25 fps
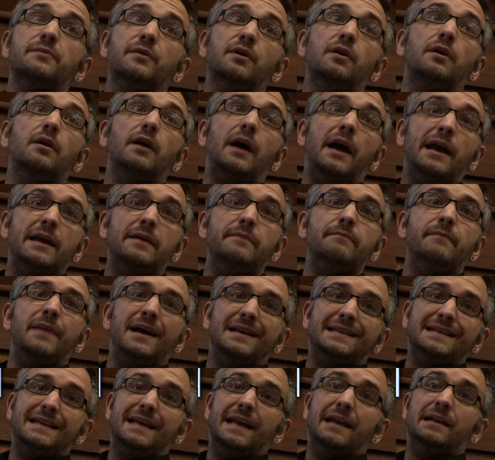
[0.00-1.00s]
so we've got 8
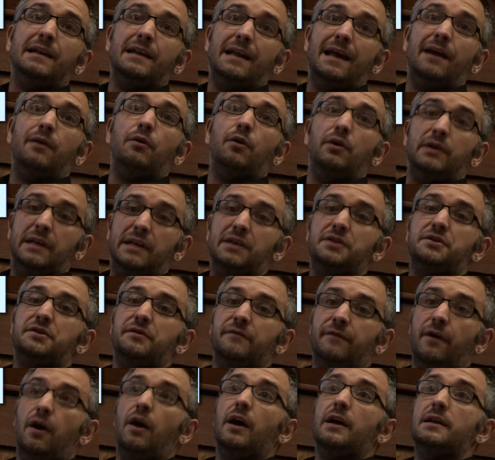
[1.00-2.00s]
MADI in and out on each
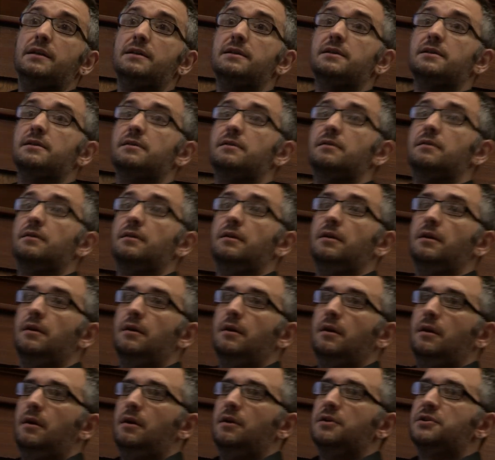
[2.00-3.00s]
device,
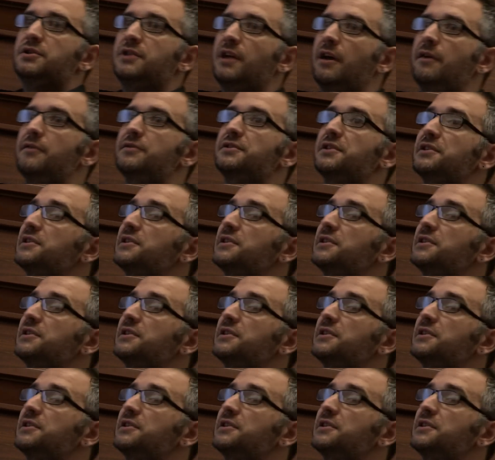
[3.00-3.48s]
shows